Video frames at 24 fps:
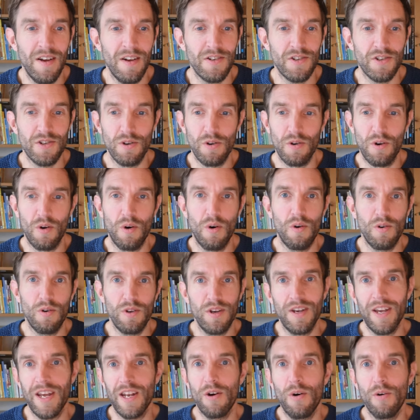So
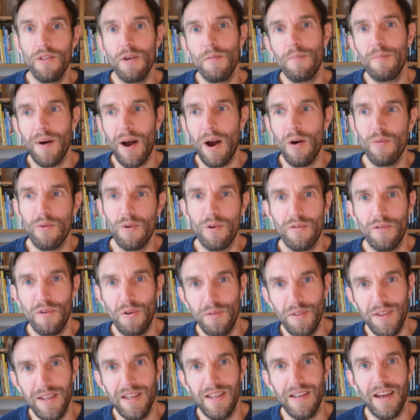you get all the power of
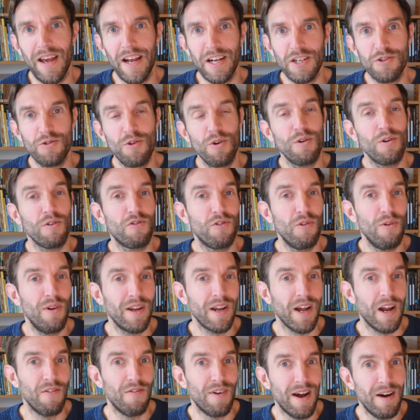all the external
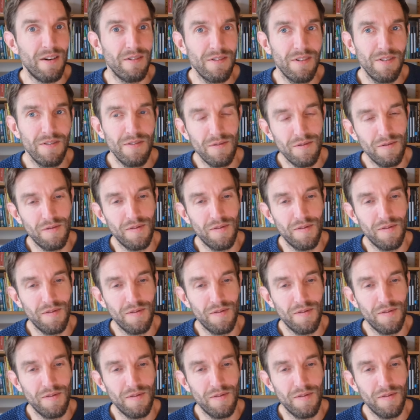tooling around